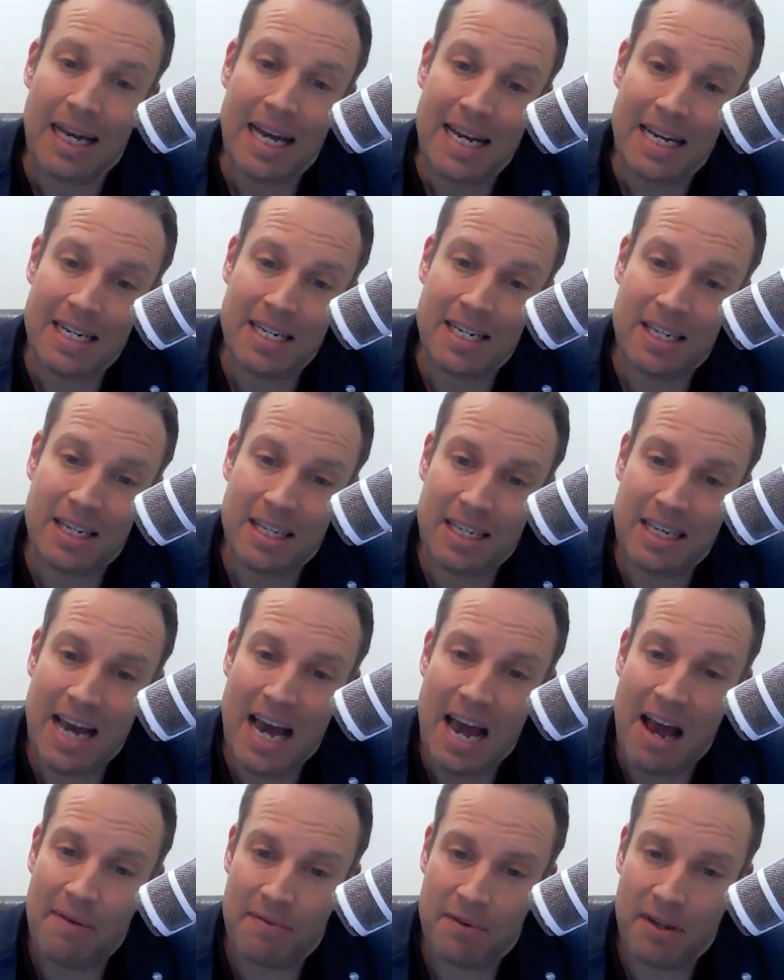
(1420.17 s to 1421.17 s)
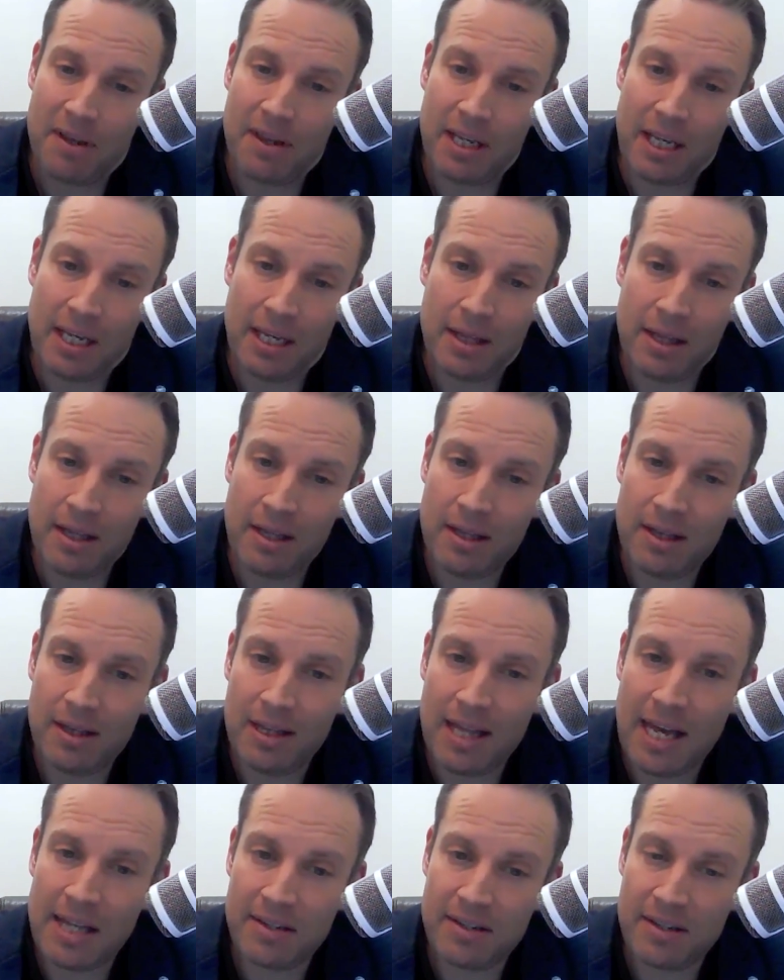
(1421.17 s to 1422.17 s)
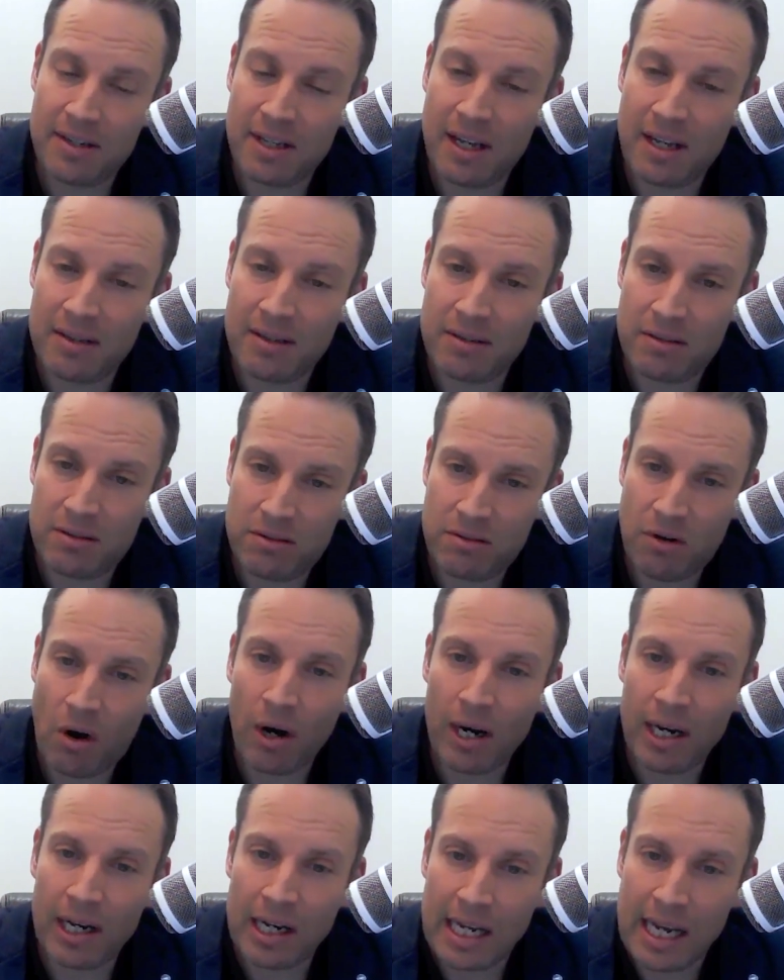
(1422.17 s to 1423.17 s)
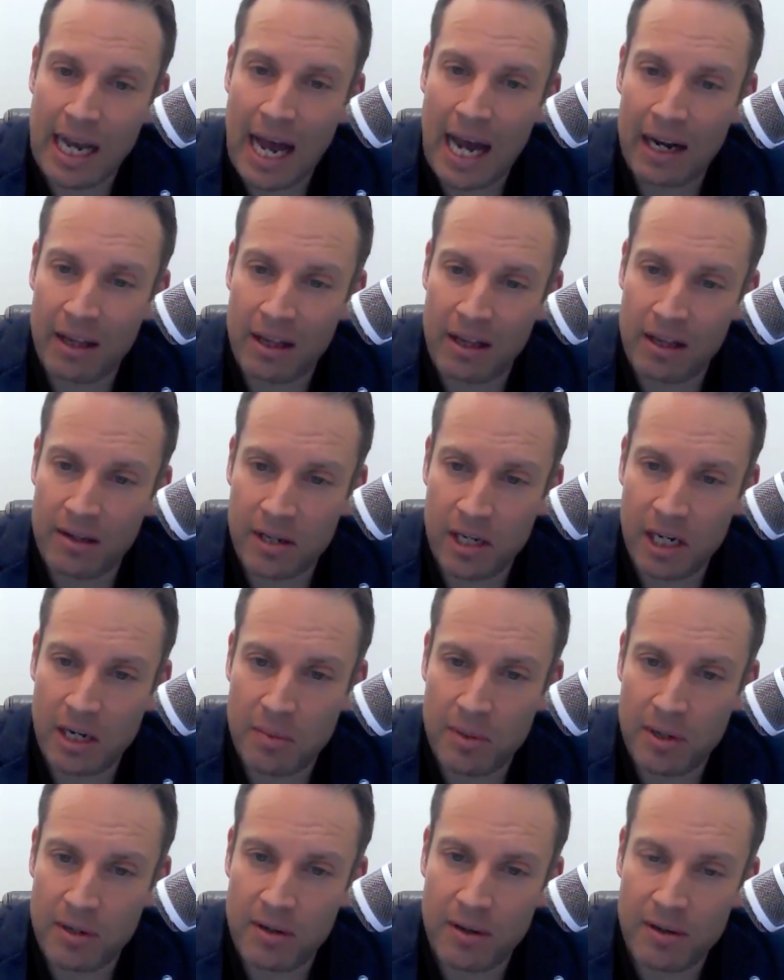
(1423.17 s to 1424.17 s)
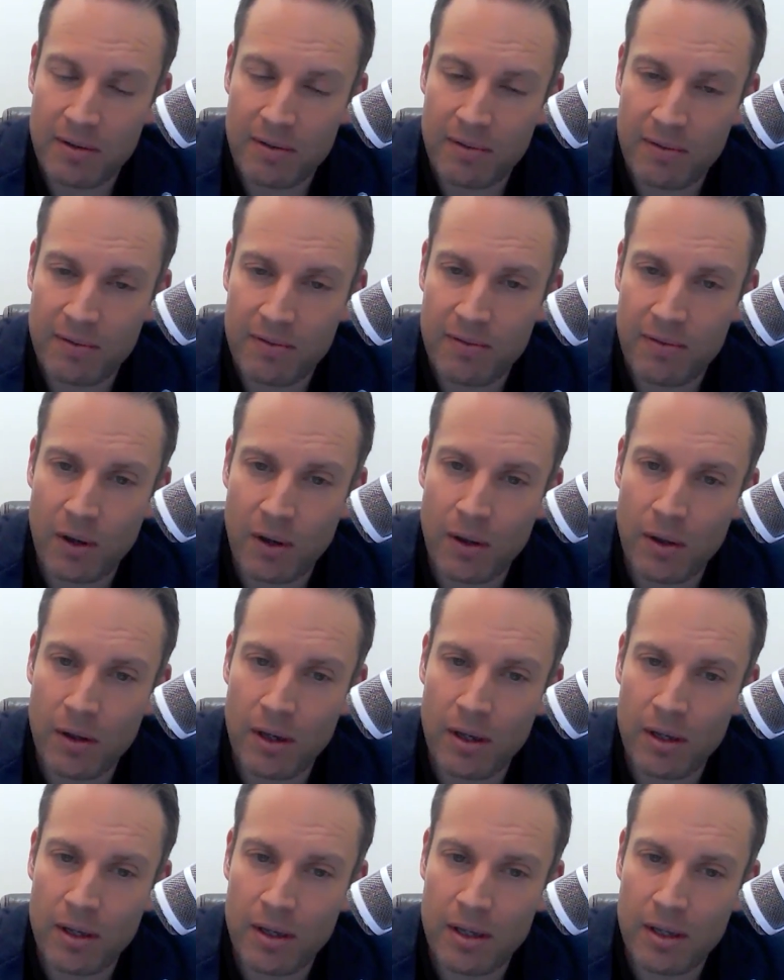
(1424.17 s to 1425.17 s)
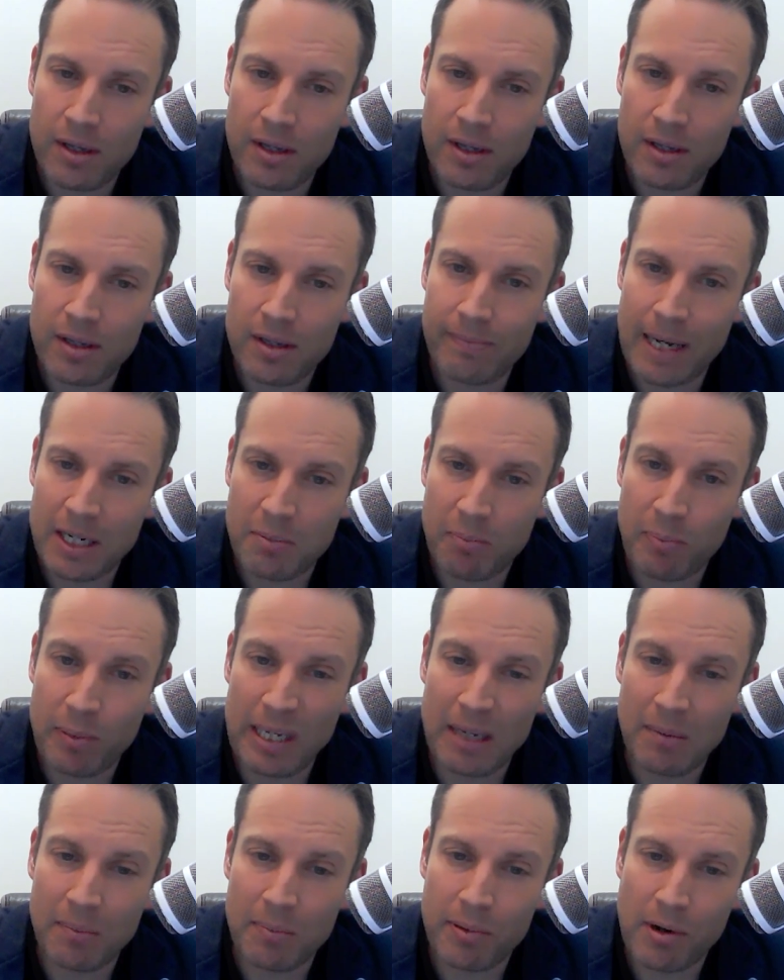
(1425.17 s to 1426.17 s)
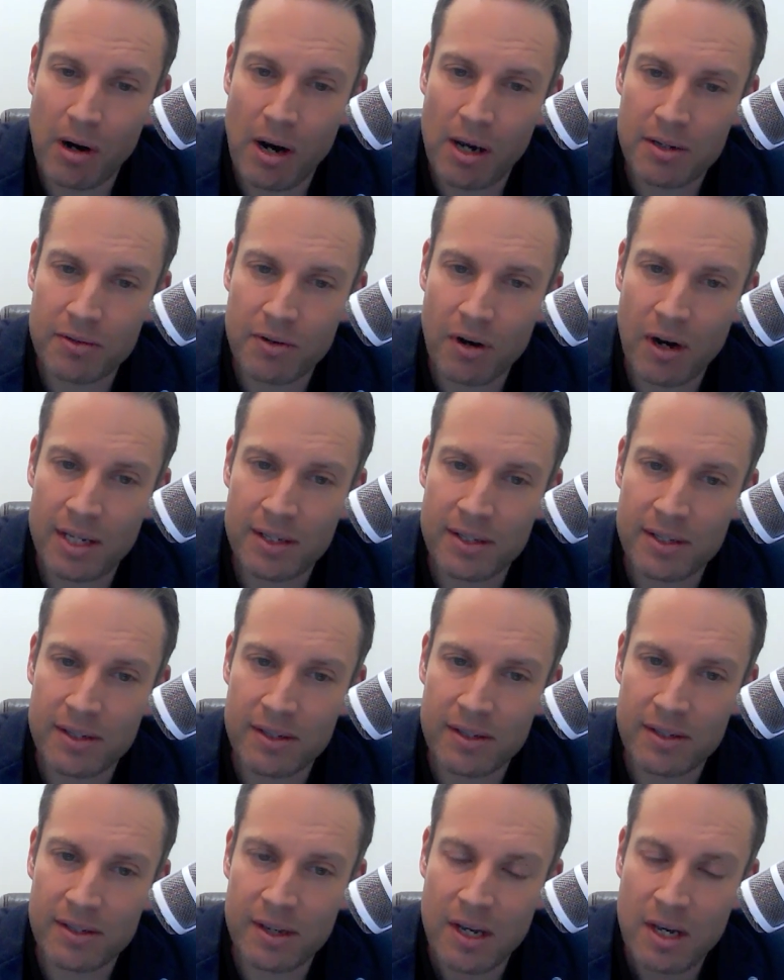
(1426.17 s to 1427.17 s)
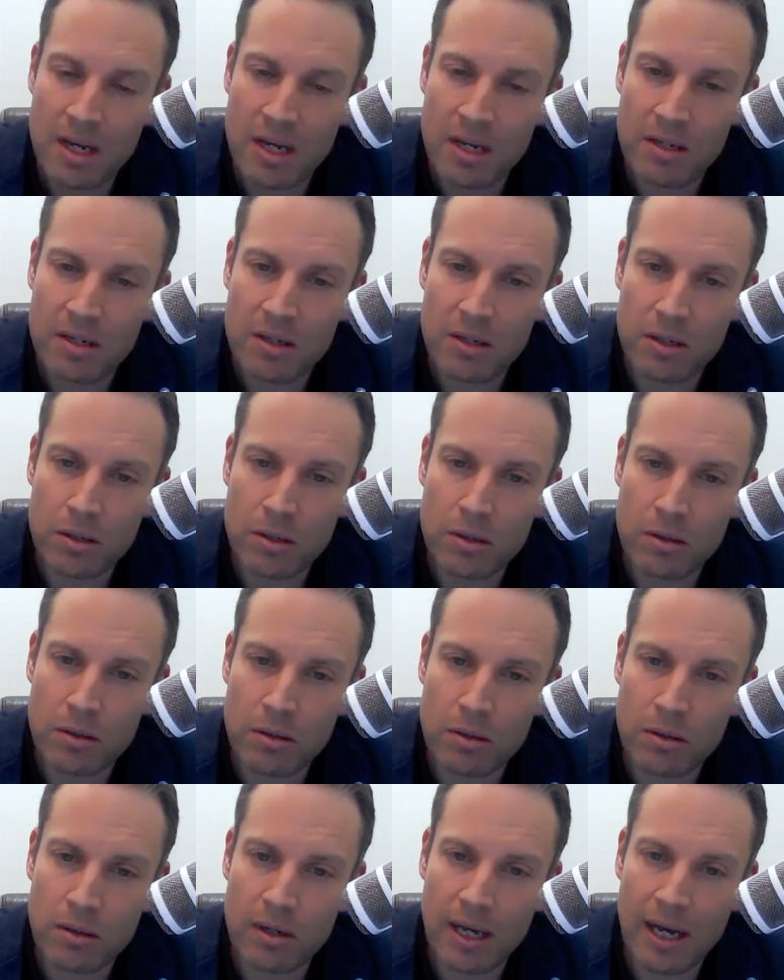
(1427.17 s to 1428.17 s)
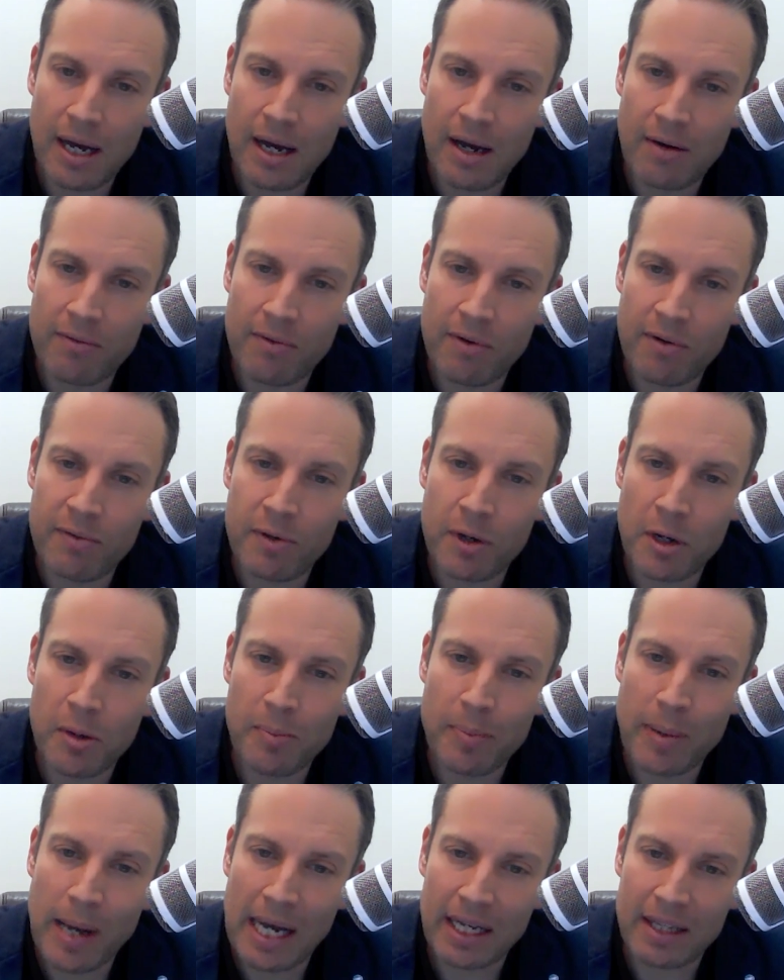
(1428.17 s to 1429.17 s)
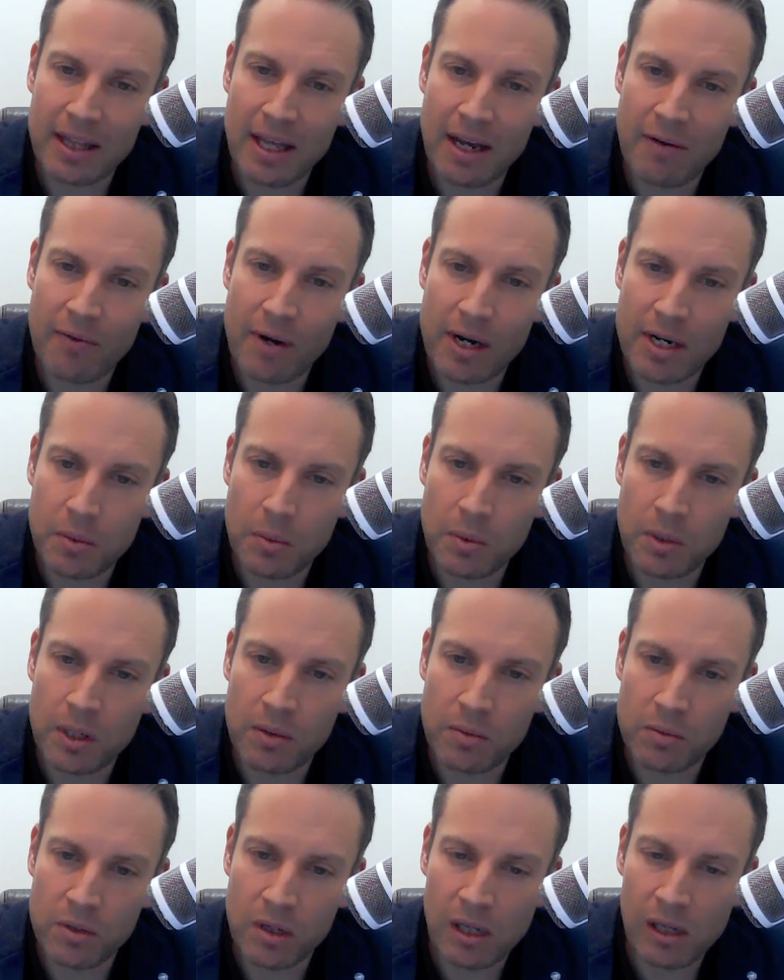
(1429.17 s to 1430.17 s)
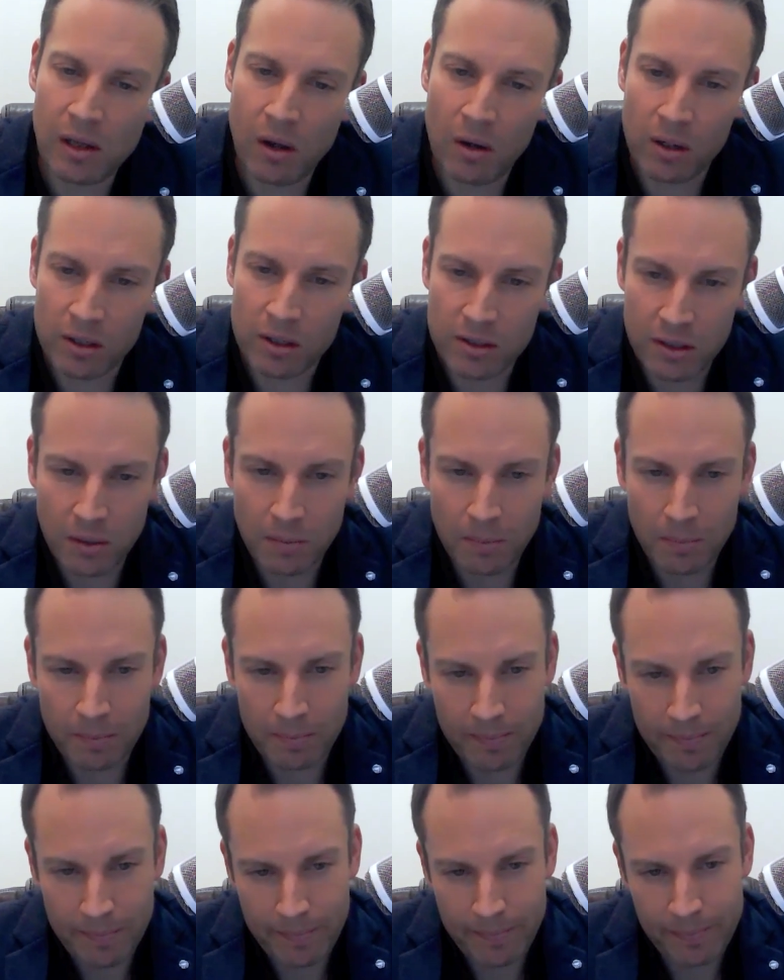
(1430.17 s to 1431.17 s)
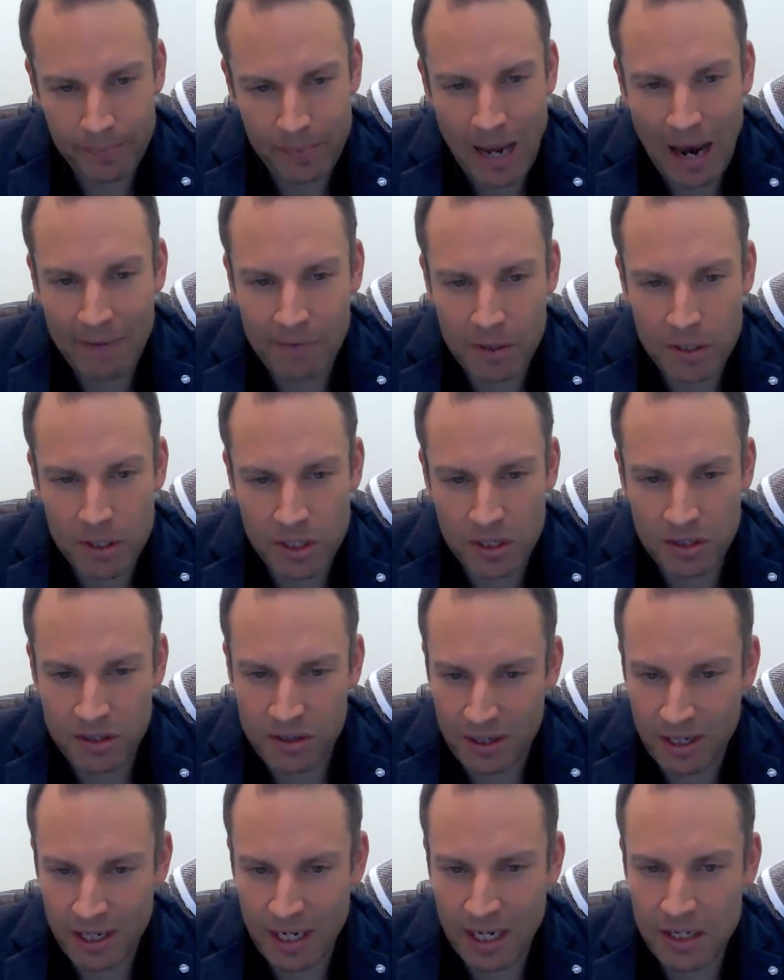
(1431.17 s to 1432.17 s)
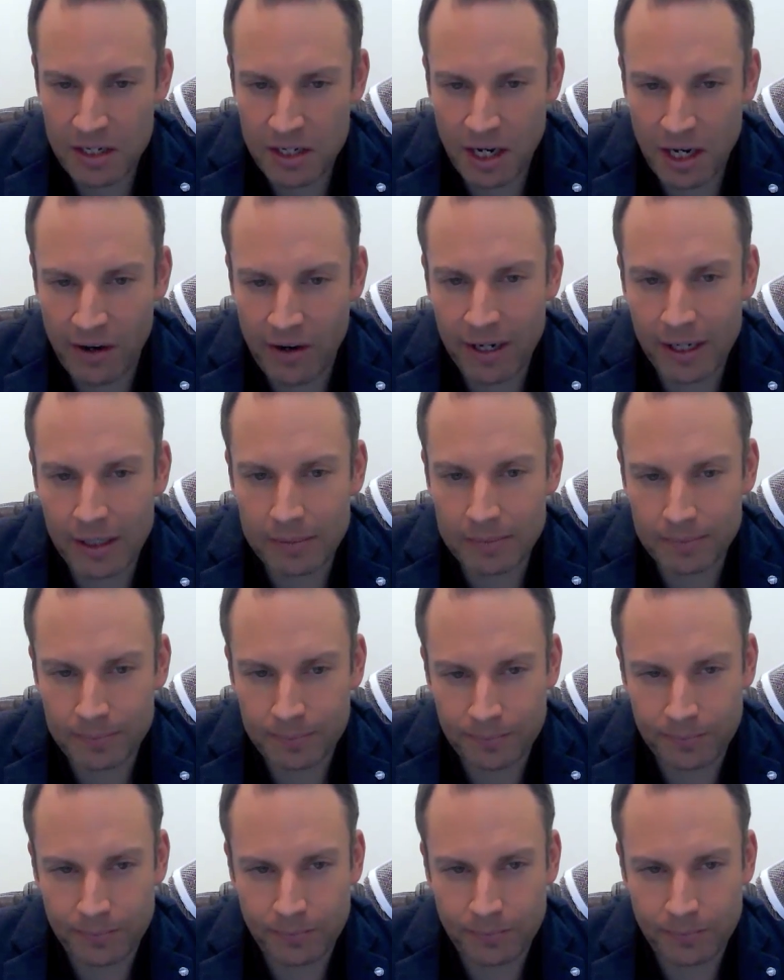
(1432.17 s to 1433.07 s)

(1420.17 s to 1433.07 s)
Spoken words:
And you have to think that that's a strong indicator that there's going to be further, much bigger price rises to revert back that rental yield to the longer term averages in each area.